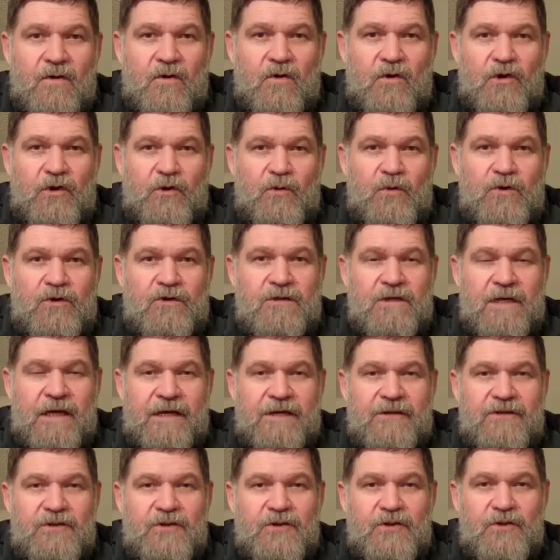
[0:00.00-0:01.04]
or He will
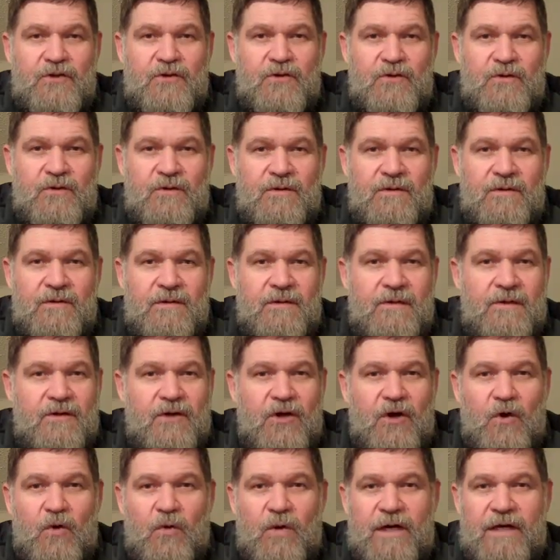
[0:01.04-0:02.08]
say to you,
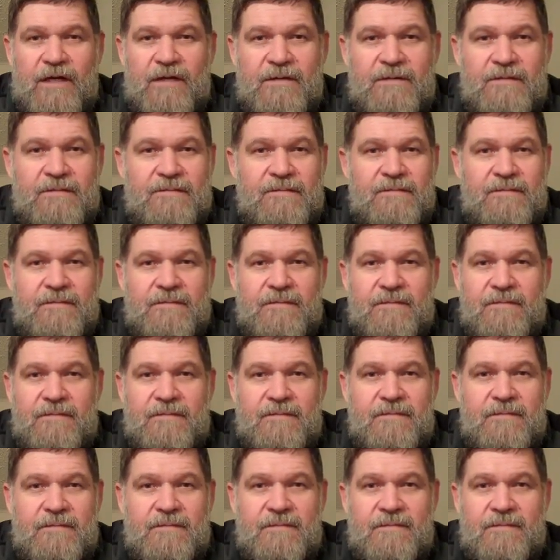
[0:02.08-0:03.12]
go away,
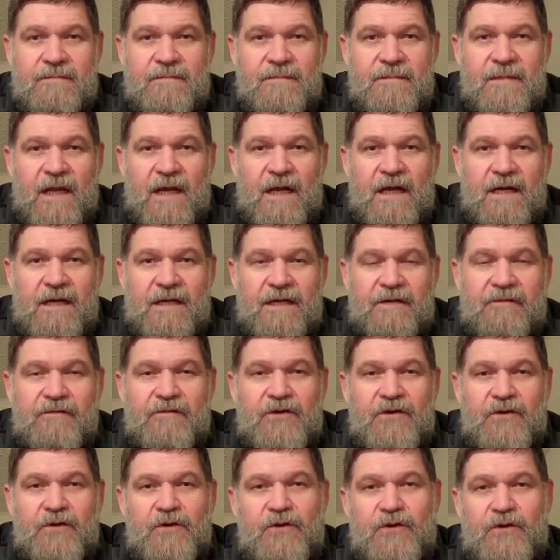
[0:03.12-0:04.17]
I
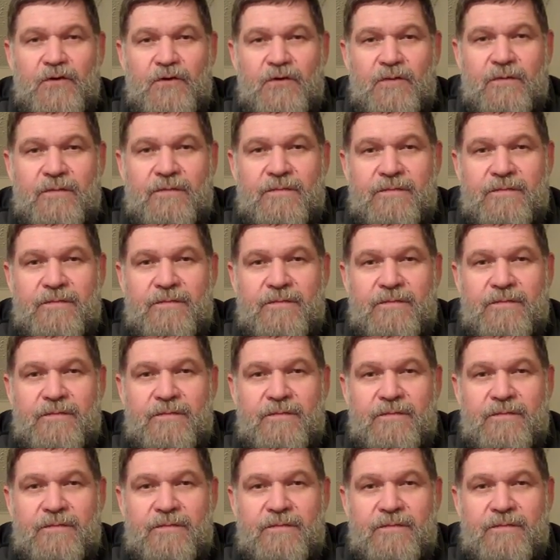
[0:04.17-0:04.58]
never knew you.